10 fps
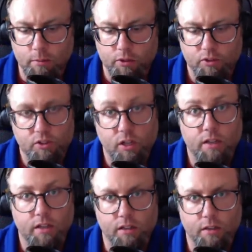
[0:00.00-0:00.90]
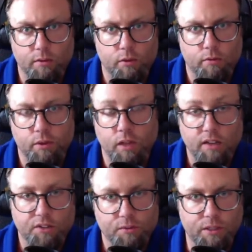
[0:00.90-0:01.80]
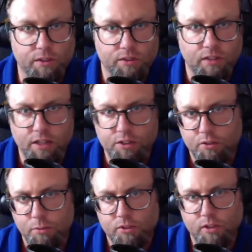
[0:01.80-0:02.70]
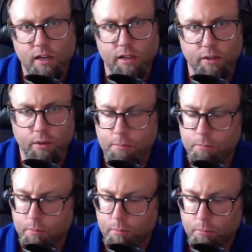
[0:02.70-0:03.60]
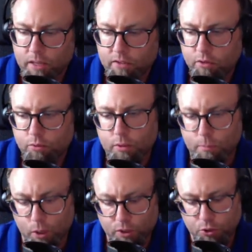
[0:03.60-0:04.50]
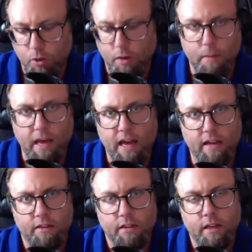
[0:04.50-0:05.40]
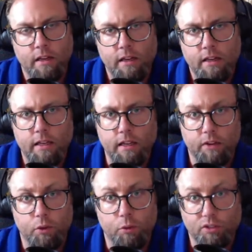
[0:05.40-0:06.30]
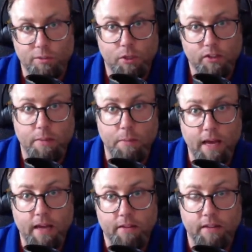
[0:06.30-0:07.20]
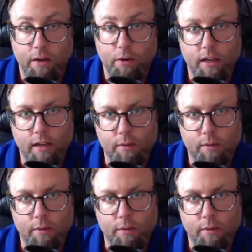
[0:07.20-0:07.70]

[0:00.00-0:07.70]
studying different philosophies, not just Masonic, right? Masonry puts you on a path. And I think once I'm on that path, now I have a